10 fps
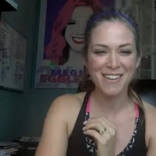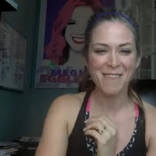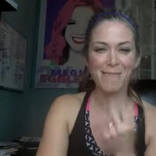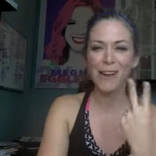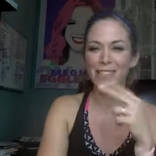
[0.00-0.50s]

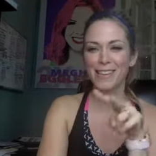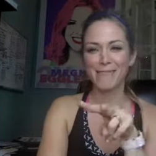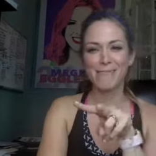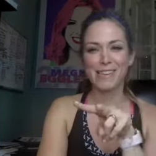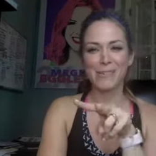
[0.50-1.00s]
Martha and
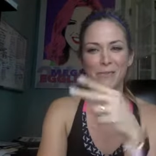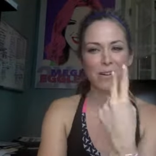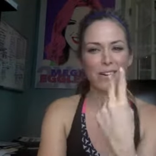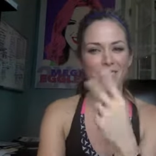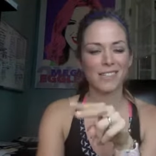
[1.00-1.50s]
me, we're
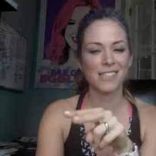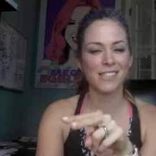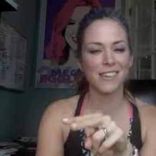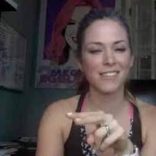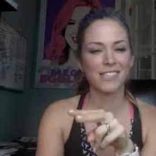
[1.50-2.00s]
pearls,
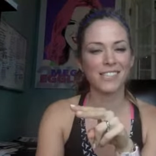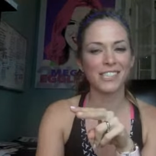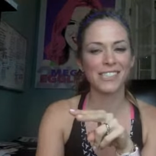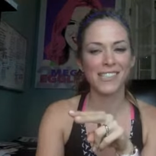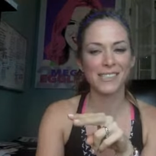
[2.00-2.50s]
so she
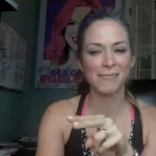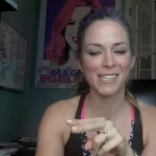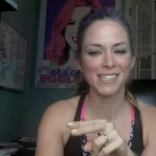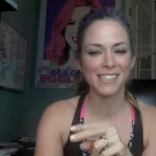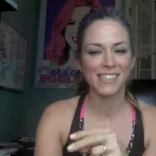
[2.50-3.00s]
gets
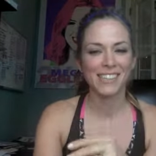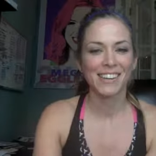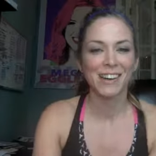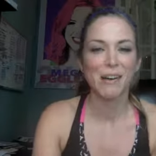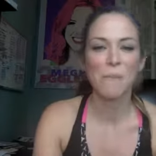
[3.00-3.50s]
me.
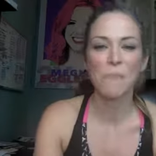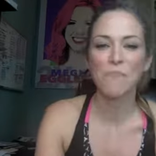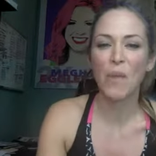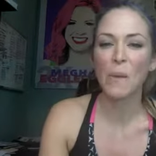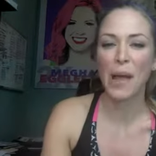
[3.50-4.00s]
Um, okay,